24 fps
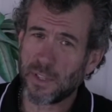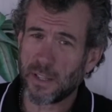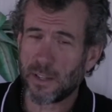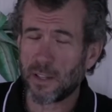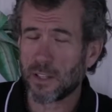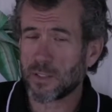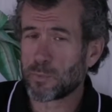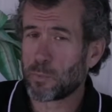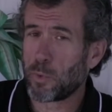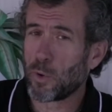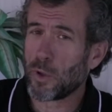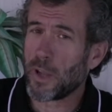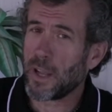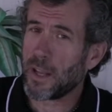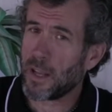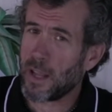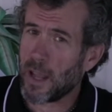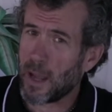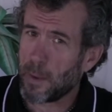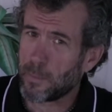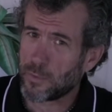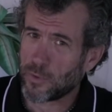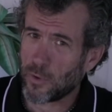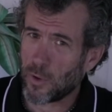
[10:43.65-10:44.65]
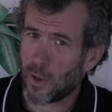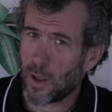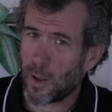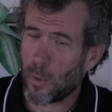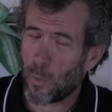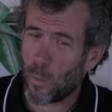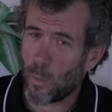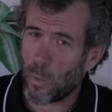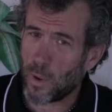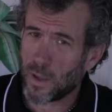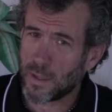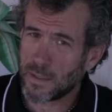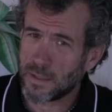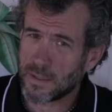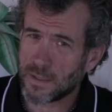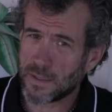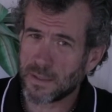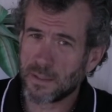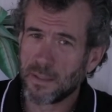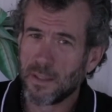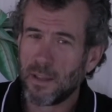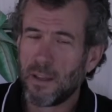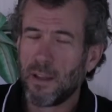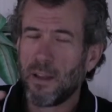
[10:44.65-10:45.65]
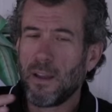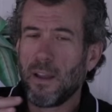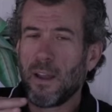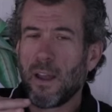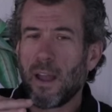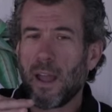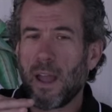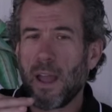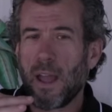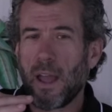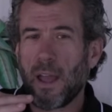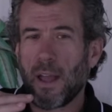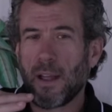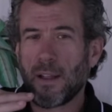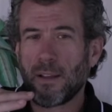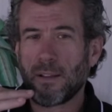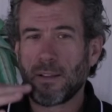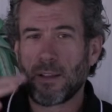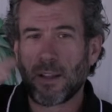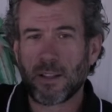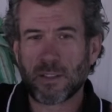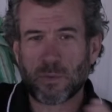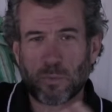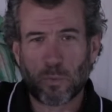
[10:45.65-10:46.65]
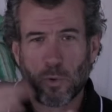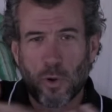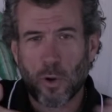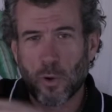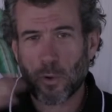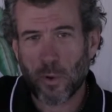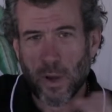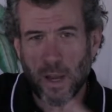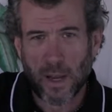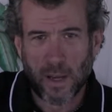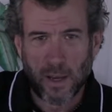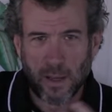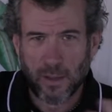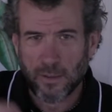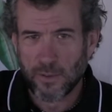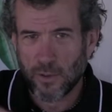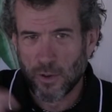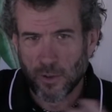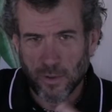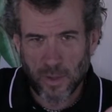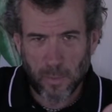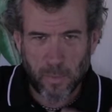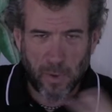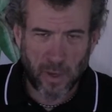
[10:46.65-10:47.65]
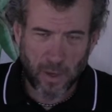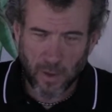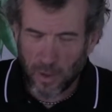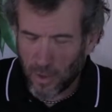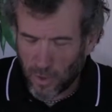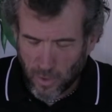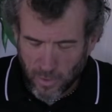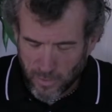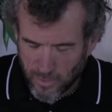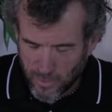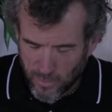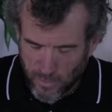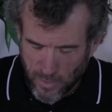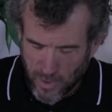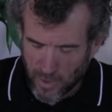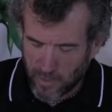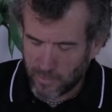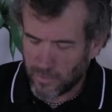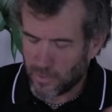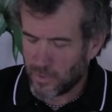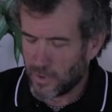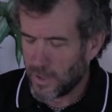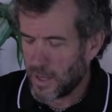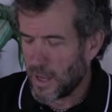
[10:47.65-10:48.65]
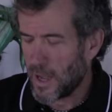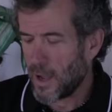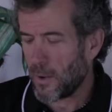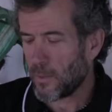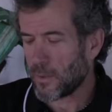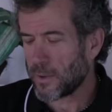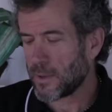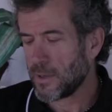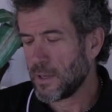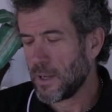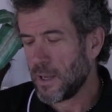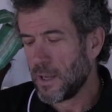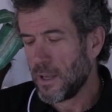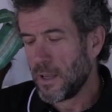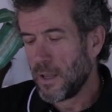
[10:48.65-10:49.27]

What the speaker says: It does pull 80 amps all at once, and it's prorated, you know, depending on how long you run it for the hour.